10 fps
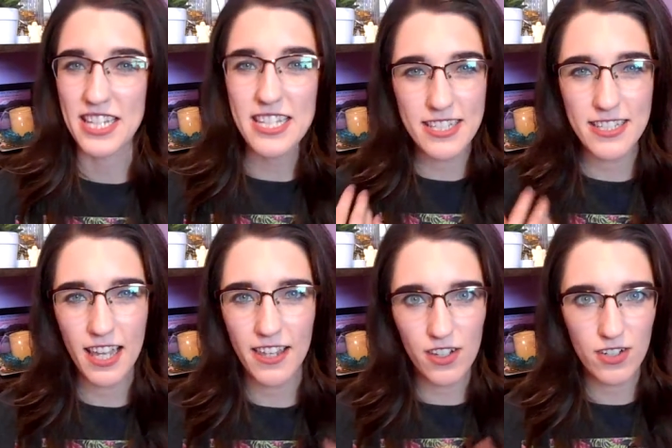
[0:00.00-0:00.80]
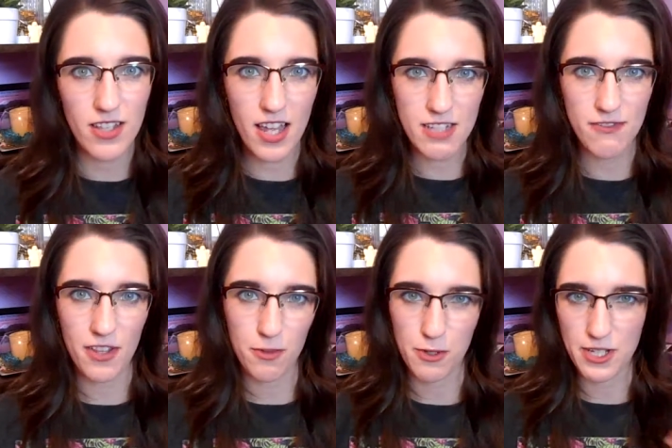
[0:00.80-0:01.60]
This is like, there's lots of
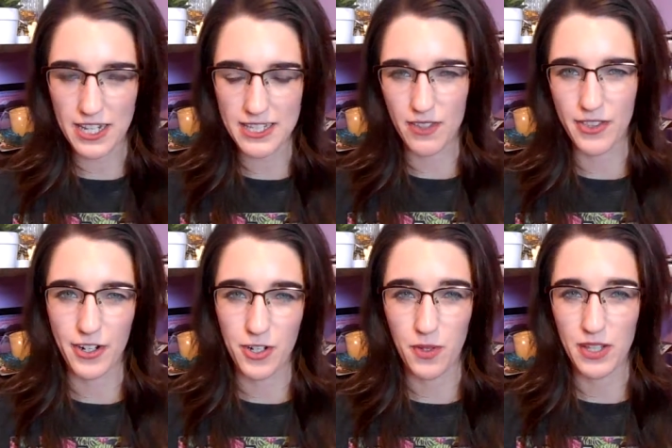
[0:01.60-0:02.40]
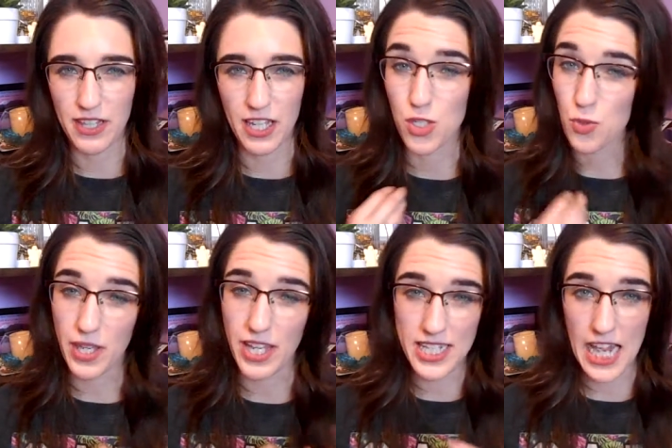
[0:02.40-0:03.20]
other routines out there and you can like tweak
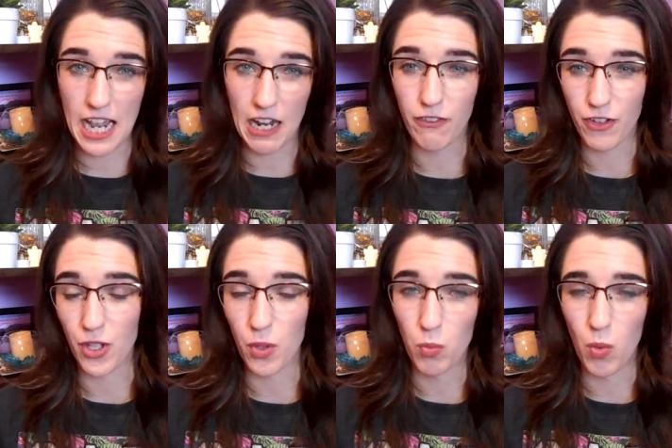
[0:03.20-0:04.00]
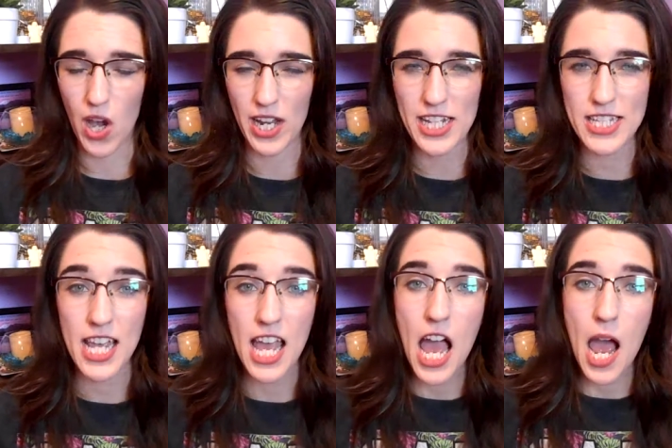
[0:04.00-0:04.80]
it however you want it.
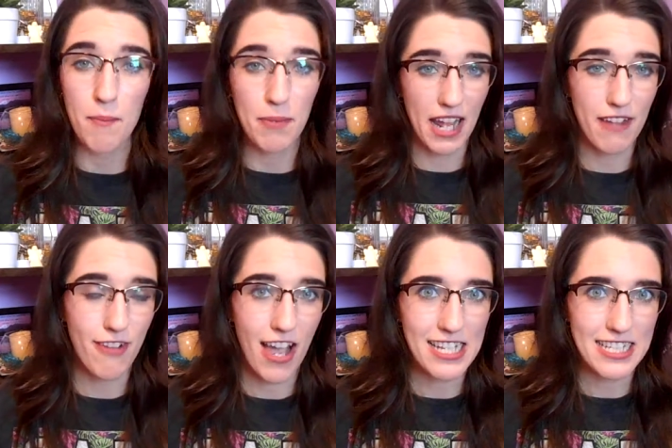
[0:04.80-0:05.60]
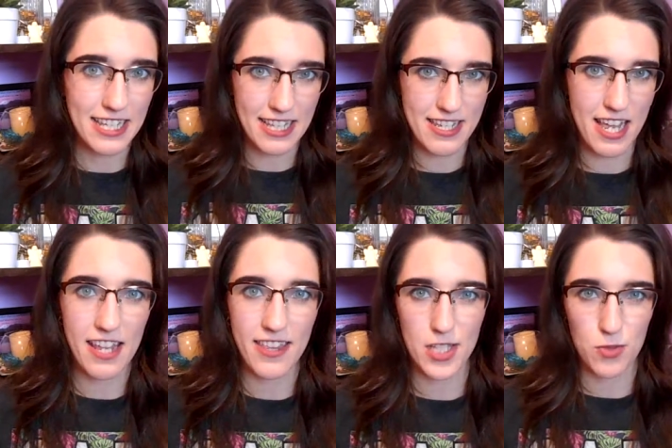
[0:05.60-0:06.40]
But I find in the night,
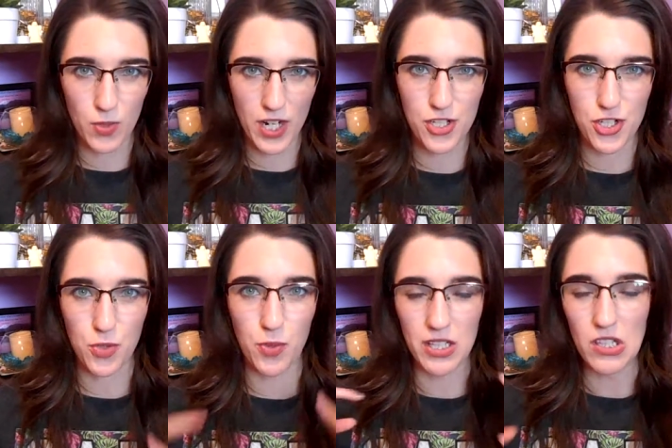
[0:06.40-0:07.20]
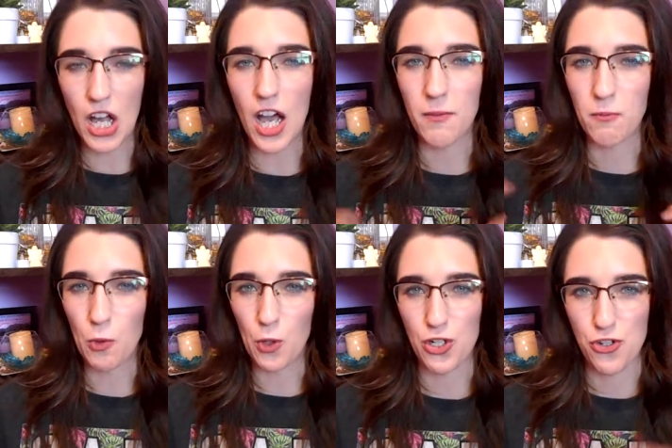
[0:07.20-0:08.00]
that's where I do a lot
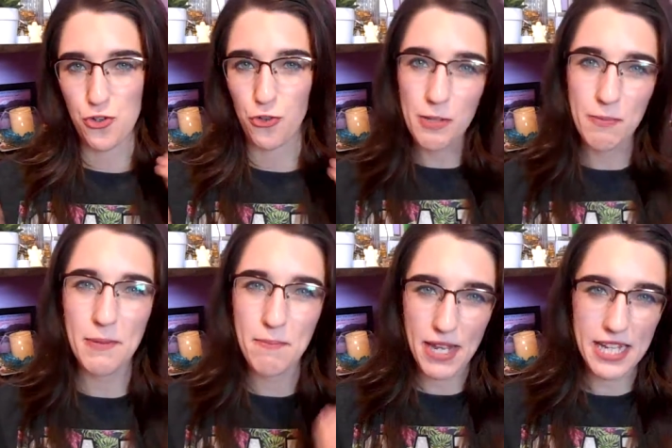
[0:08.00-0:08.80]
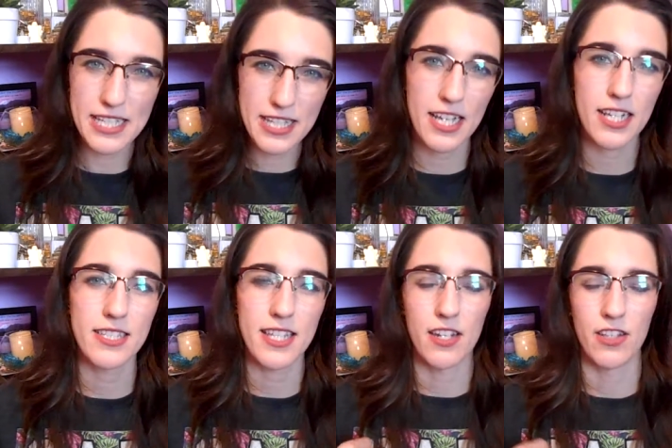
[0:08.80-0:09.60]
more treatment based things
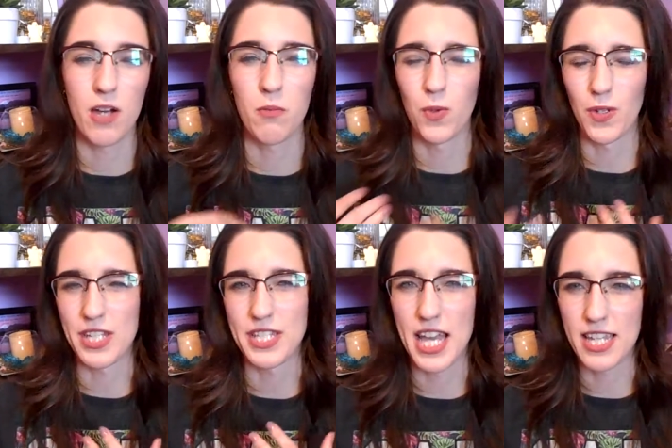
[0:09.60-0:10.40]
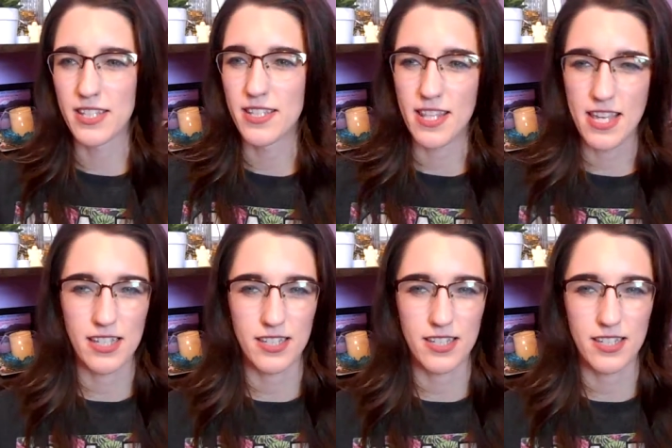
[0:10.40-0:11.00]
and a lot more intense things.